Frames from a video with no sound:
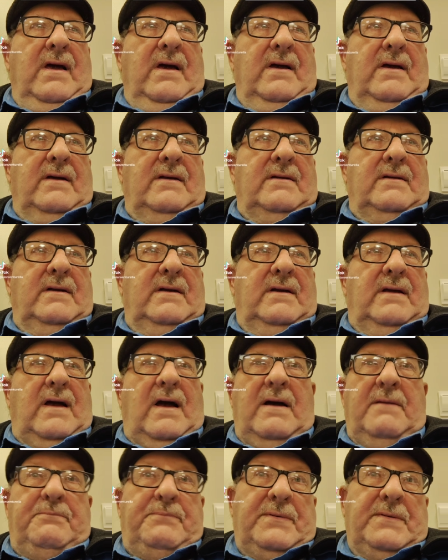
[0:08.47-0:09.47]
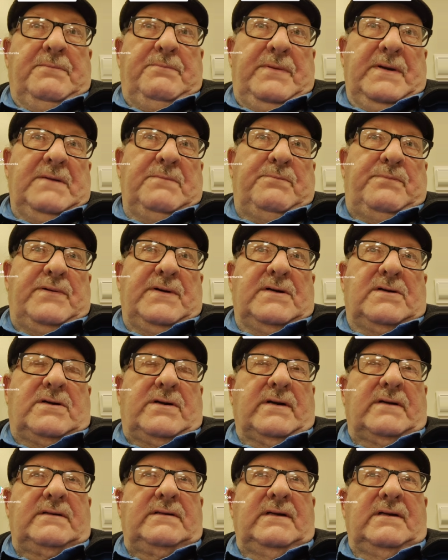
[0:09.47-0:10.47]
And I've been
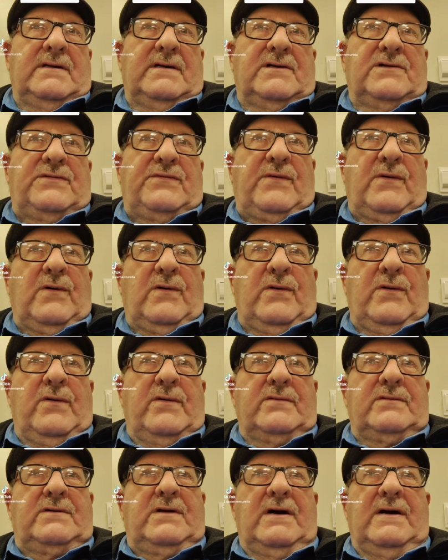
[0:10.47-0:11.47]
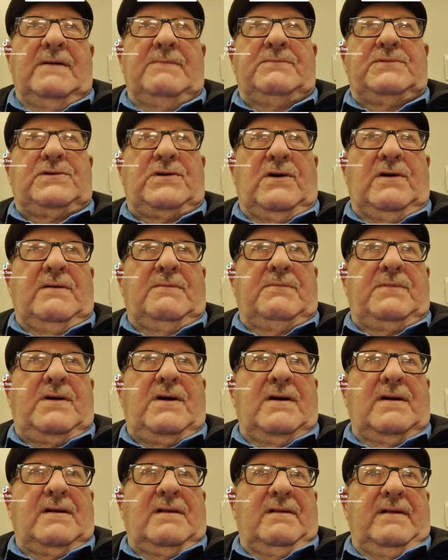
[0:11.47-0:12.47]
predicting this for a long time, so I'm
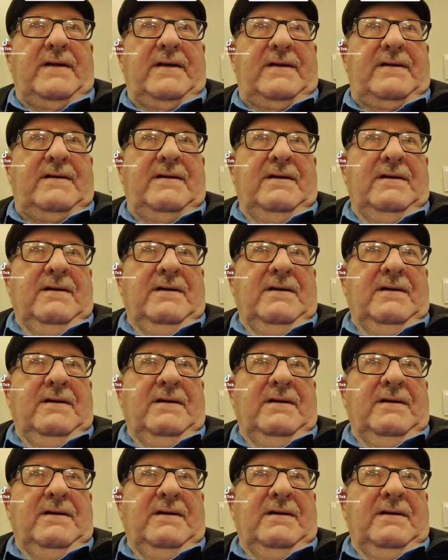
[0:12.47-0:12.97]
kind of like